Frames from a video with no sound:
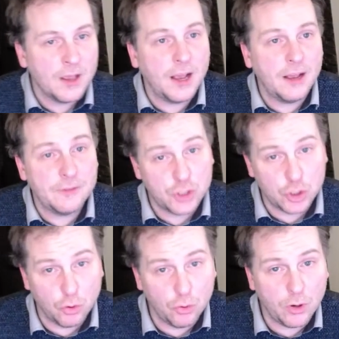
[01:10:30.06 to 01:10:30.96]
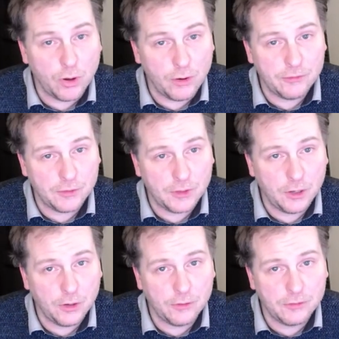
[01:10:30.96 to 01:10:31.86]
I've sold off a
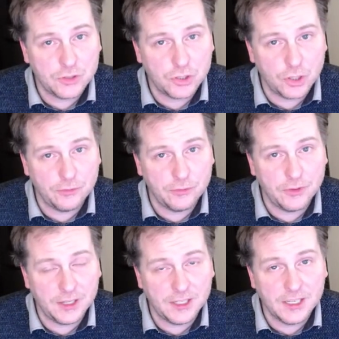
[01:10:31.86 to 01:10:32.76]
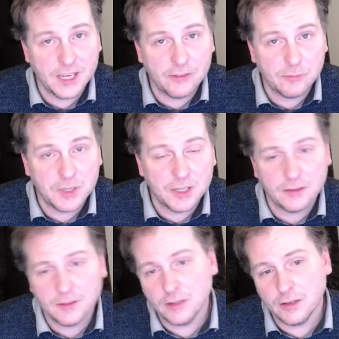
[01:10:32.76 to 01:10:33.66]
lot of stuff that he gave me,
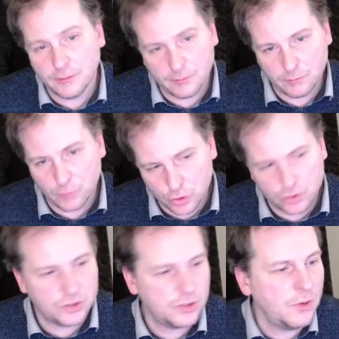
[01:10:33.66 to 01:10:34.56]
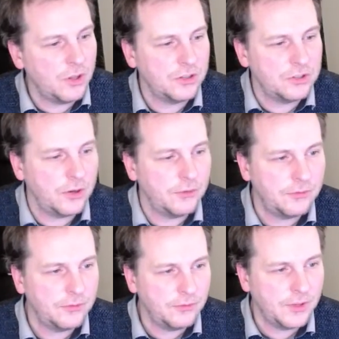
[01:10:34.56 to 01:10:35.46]
and then I've purchased some other stuff
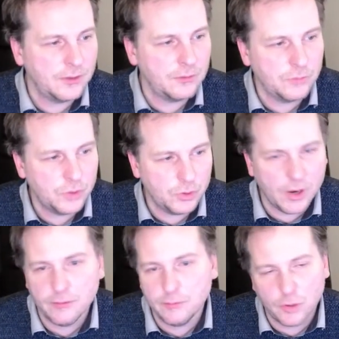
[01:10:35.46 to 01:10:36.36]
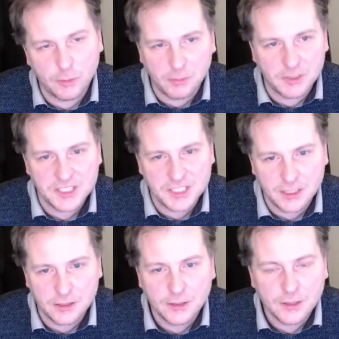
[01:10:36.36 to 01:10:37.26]
that you have probably seen.
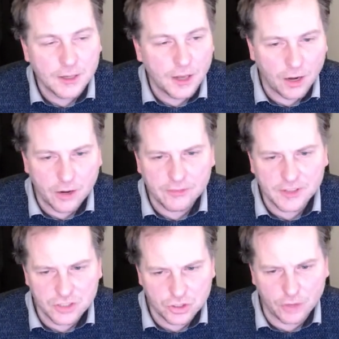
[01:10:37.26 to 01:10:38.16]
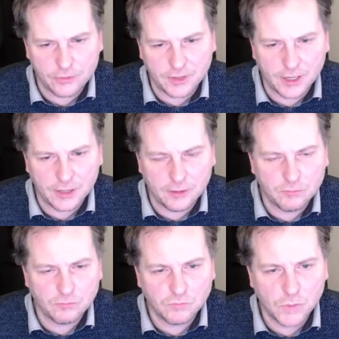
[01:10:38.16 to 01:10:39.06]
A lot of this stuff that I
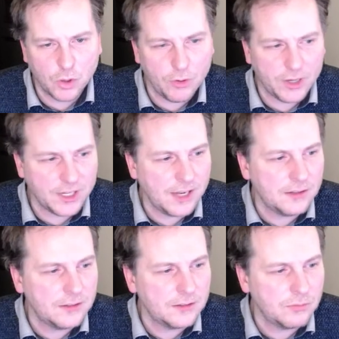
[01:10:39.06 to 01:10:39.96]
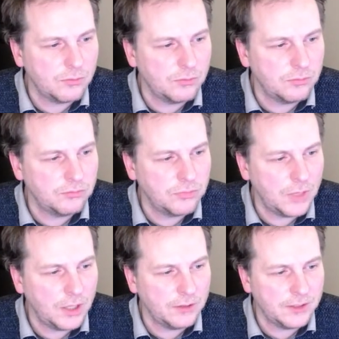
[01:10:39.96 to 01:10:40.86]
go and get is,
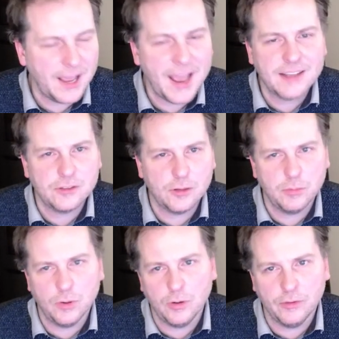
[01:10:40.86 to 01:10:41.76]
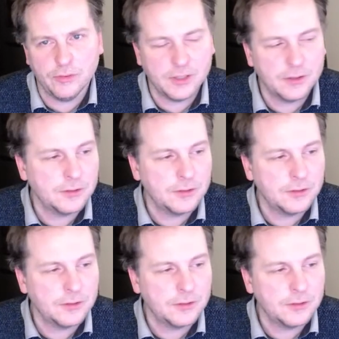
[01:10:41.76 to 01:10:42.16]
well, it adds up, all of it.